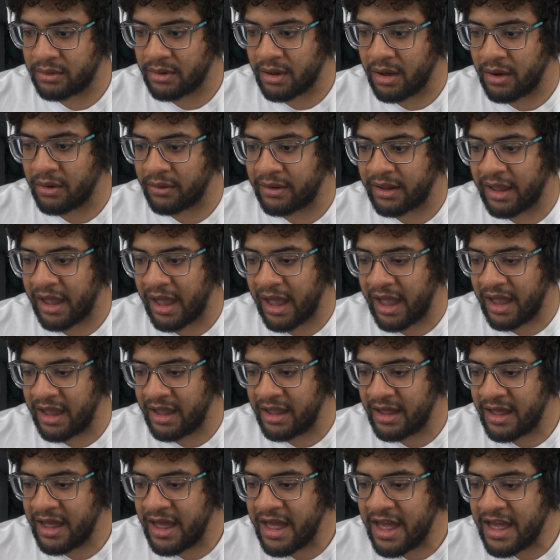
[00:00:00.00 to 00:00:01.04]

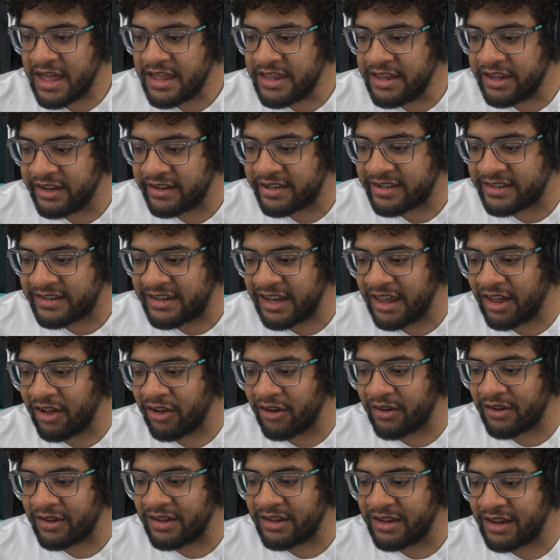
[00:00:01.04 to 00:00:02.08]
Okay. You
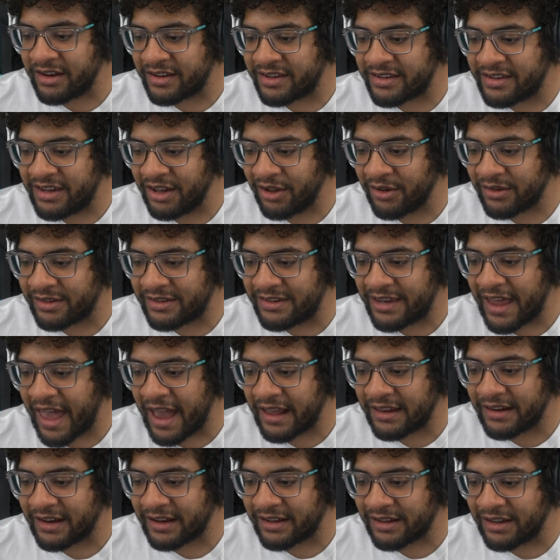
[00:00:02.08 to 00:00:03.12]
still
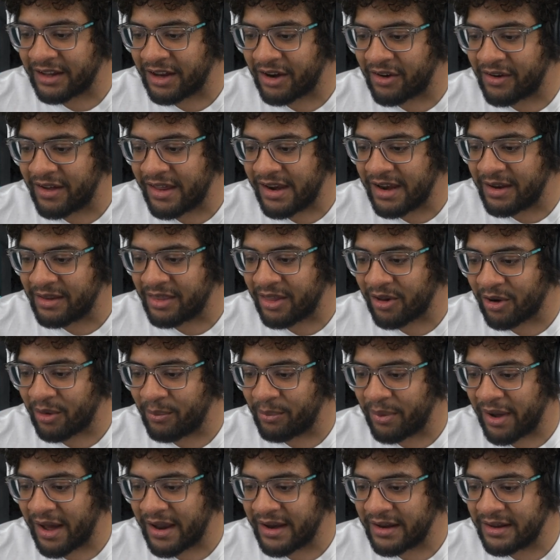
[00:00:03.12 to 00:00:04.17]
technically are in it, little
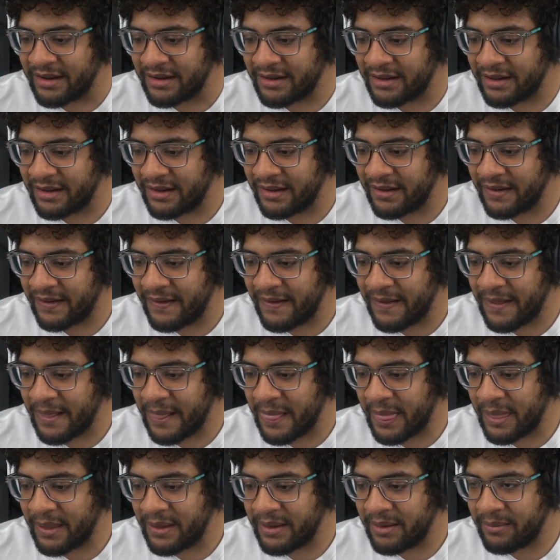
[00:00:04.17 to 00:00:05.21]
buddy.
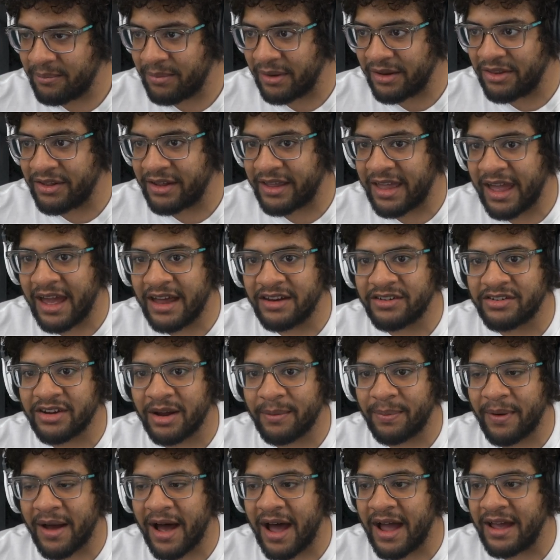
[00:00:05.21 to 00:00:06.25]
But you can't
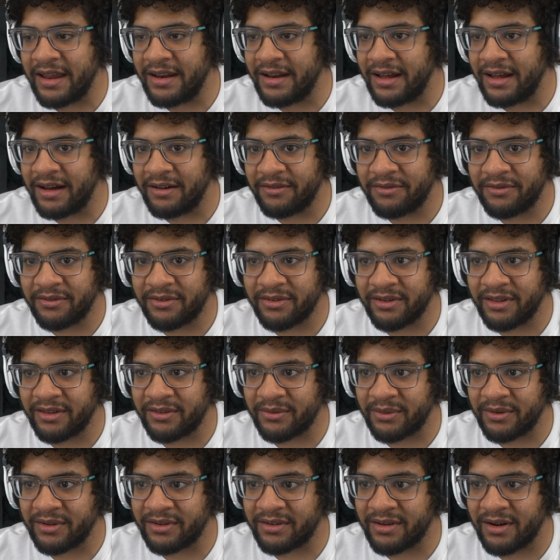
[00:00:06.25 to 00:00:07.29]
jump high enough. So
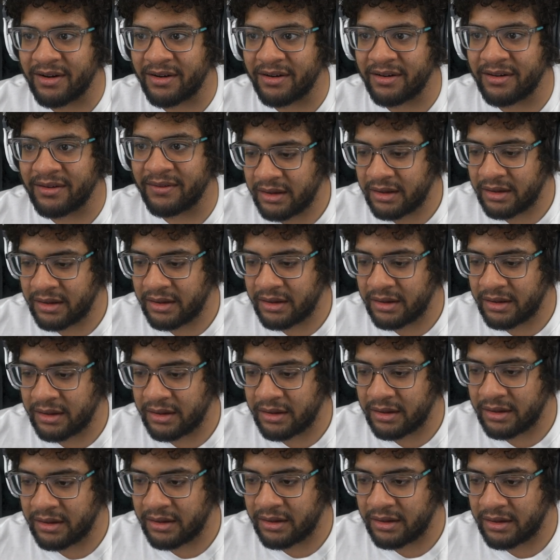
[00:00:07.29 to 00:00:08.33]
let's restart it.
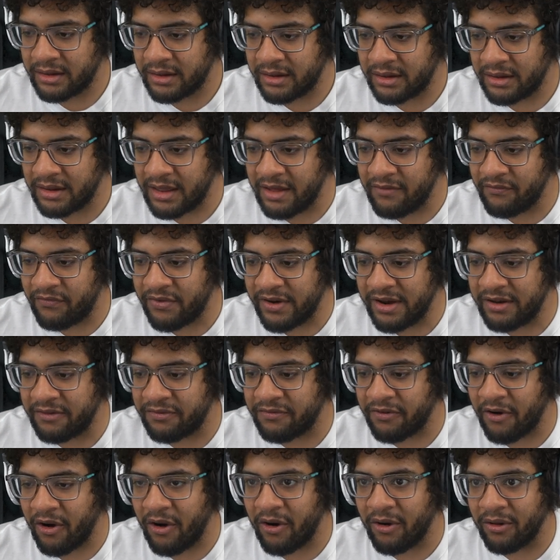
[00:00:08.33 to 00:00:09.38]
Infinite
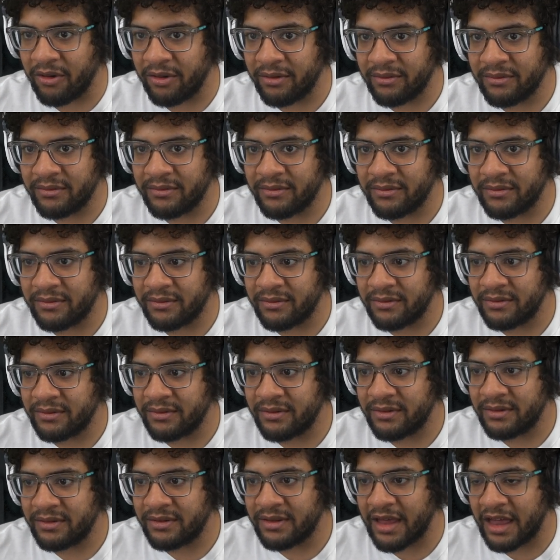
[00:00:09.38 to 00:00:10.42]
fall.
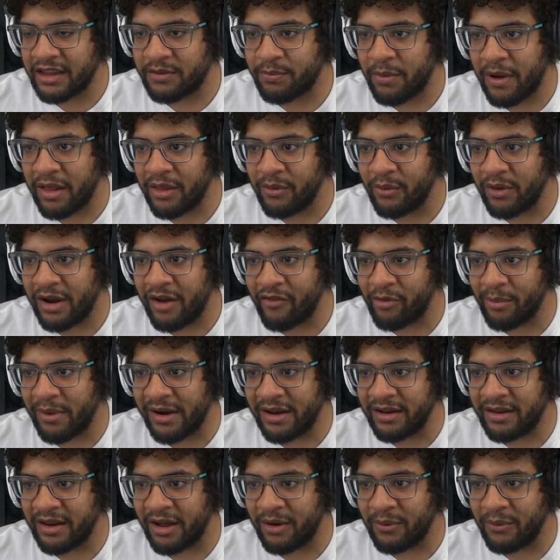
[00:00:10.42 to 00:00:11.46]
That's probably what
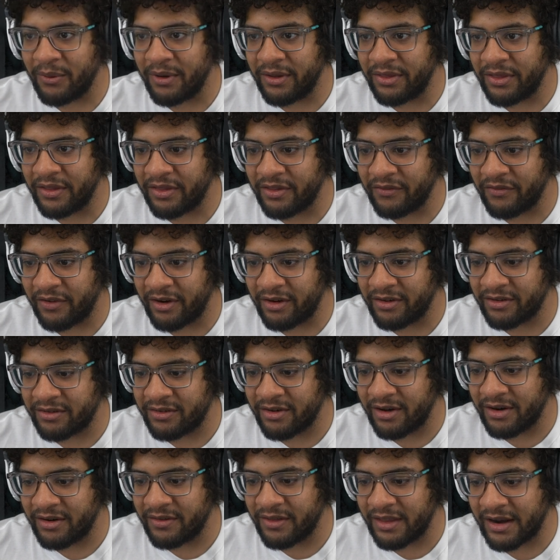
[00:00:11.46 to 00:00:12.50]
everybody dealt with at the very
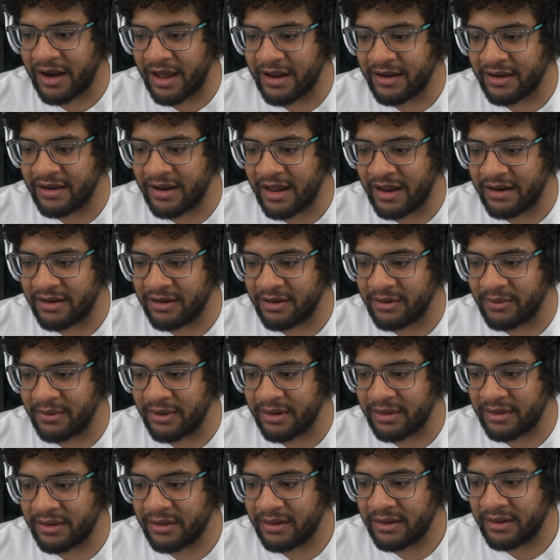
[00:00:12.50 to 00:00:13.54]
start that I did not deal
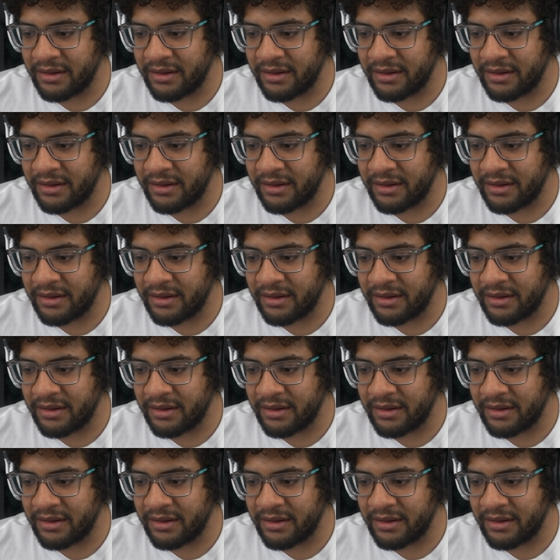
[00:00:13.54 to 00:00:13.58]
with.